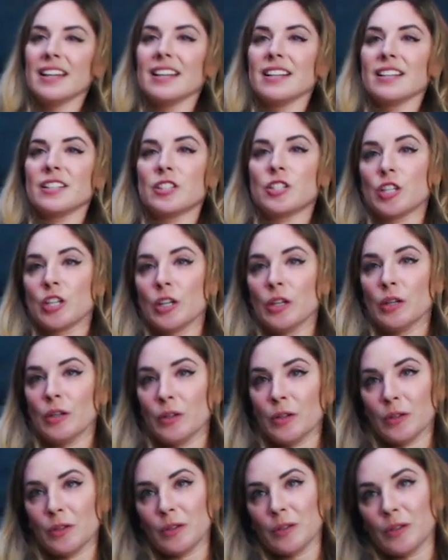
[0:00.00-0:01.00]

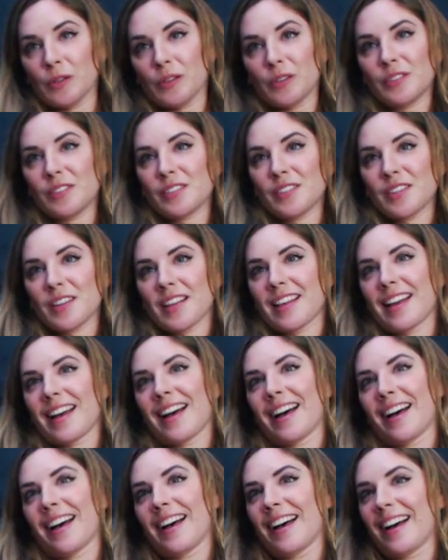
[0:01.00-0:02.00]
to
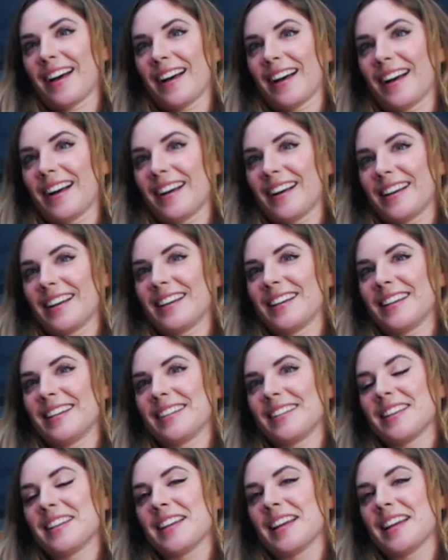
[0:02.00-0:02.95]
a